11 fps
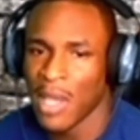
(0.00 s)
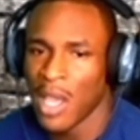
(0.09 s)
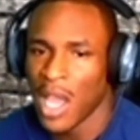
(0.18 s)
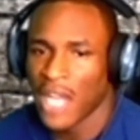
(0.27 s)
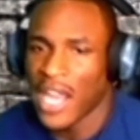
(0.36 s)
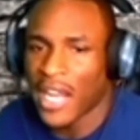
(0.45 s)

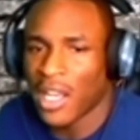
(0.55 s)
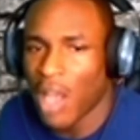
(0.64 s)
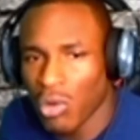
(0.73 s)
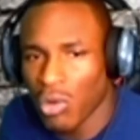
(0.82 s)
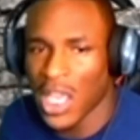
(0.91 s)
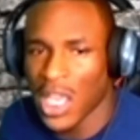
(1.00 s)
not a long
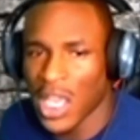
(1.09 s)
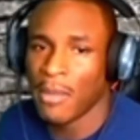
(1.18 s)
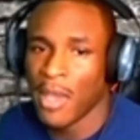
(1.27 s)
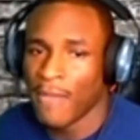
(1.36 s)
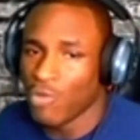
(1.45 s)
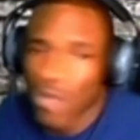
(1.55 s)
time.
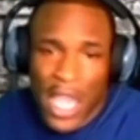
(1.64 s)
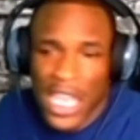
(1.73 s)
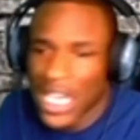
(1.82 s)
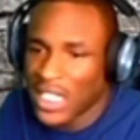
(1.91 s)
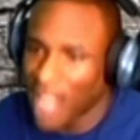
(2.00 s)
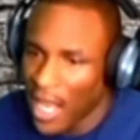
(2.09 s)
You ain't here to
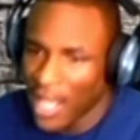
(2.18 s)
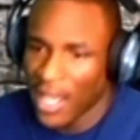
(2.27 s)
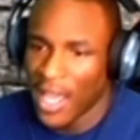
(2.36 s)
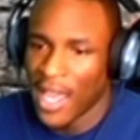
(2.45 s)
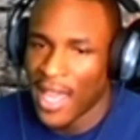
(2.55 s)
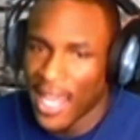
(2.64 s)
stay.
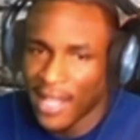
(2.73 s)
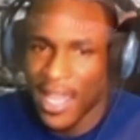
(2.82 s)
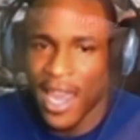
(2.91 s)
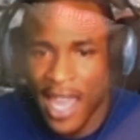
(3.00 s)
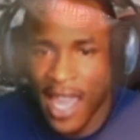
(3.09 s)
Hit that like